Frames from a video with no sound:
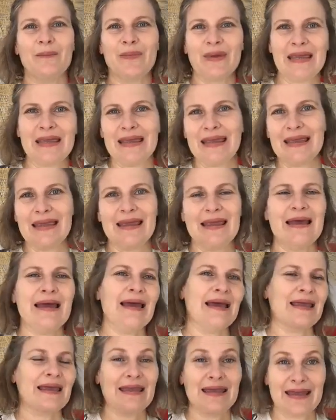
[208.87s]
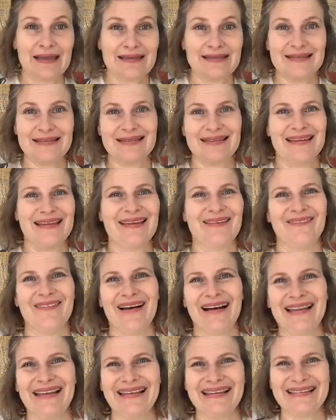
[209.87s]
be connected to him.
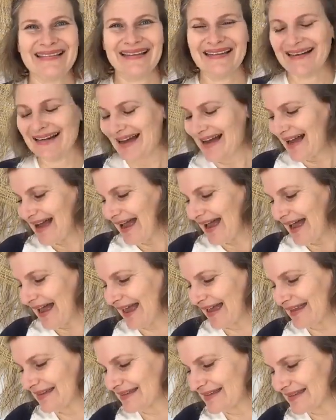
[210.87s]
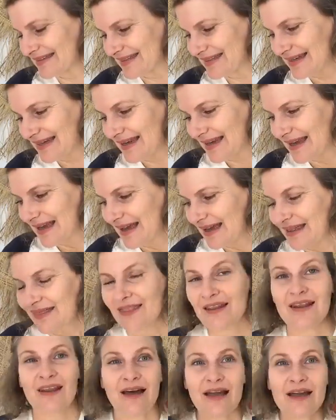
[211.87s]
Hi, Lisa. And
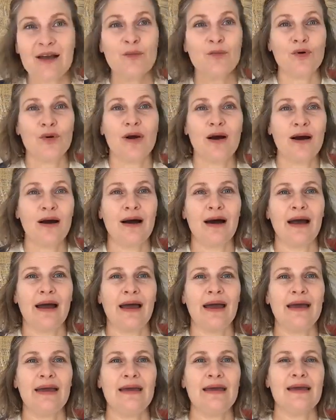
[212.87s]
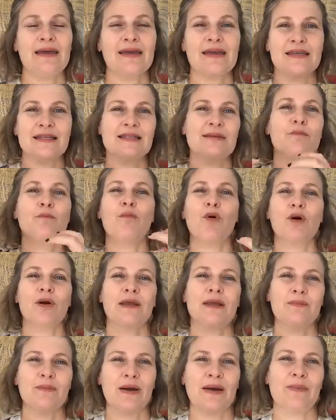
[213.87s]
the likable guy is
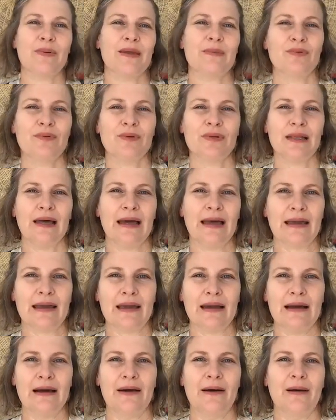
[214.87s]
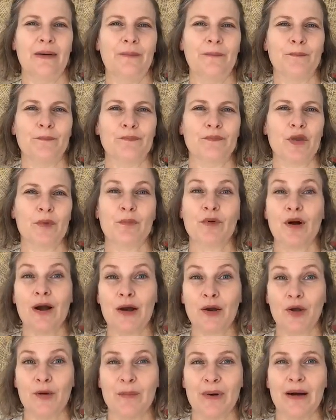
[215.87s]
embodied by people like
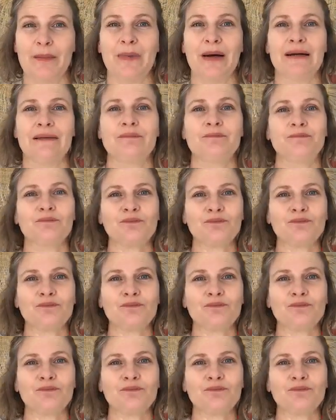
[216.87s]
Barack Obama